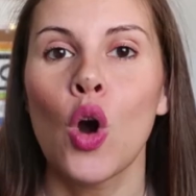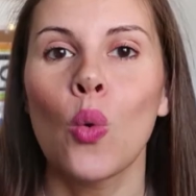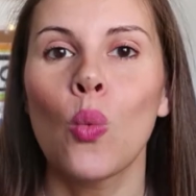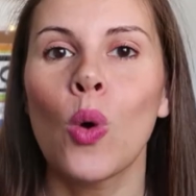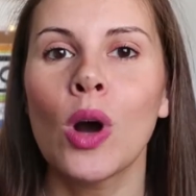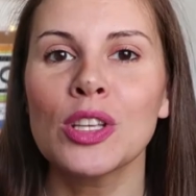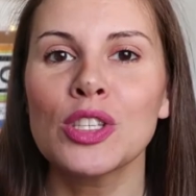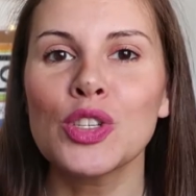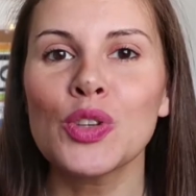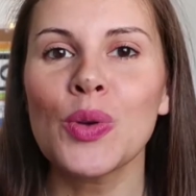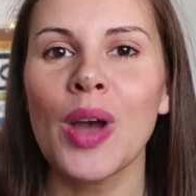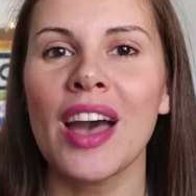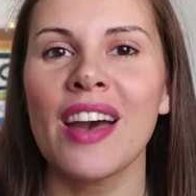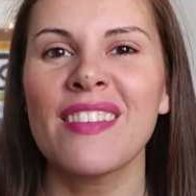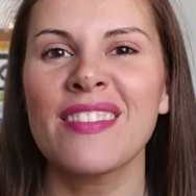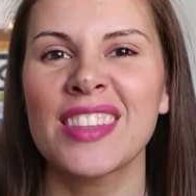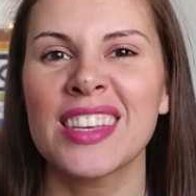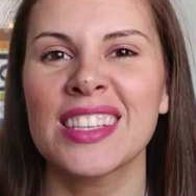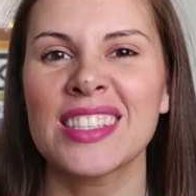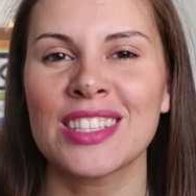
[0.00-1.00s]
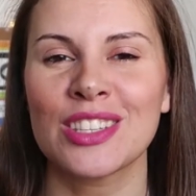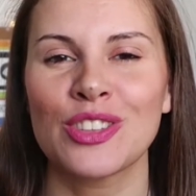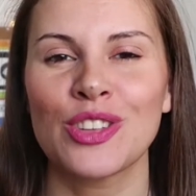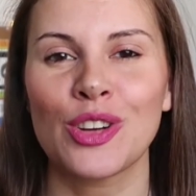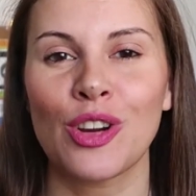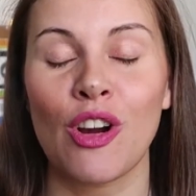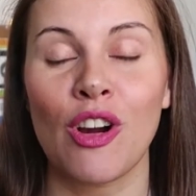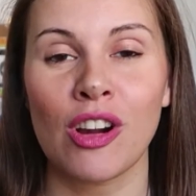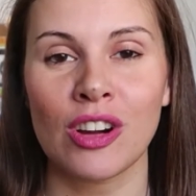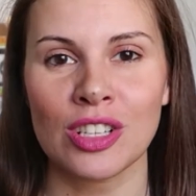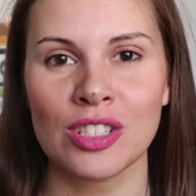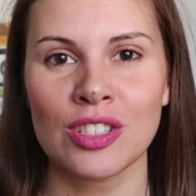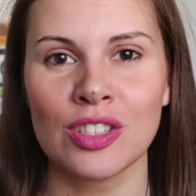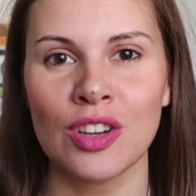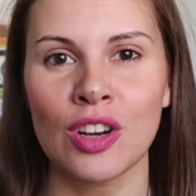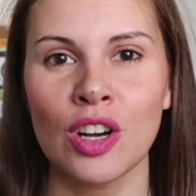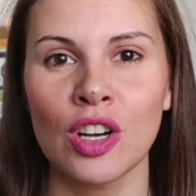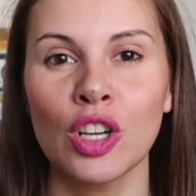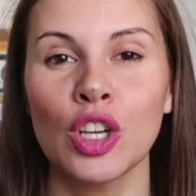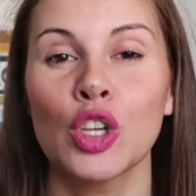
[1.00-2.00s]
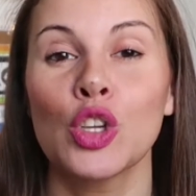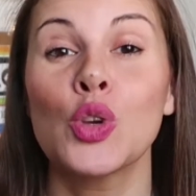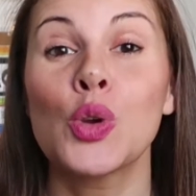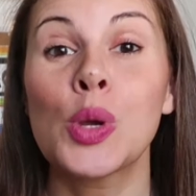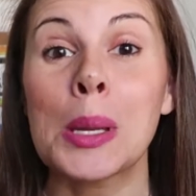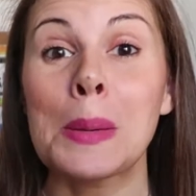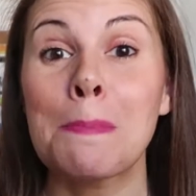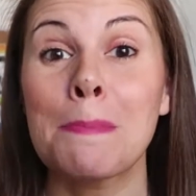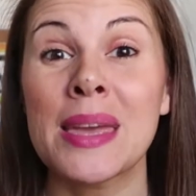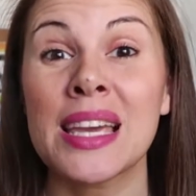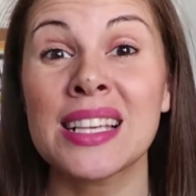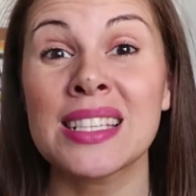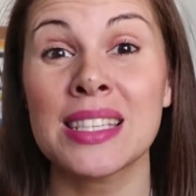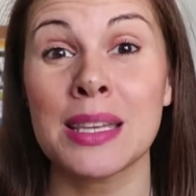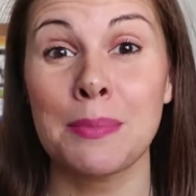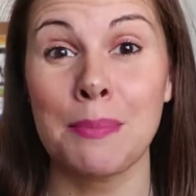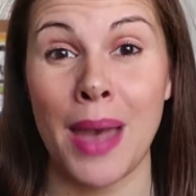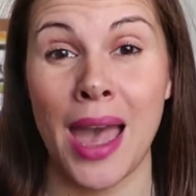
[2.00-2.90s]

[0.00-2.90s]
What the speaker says: Once you have these in your arsenal, you can mix and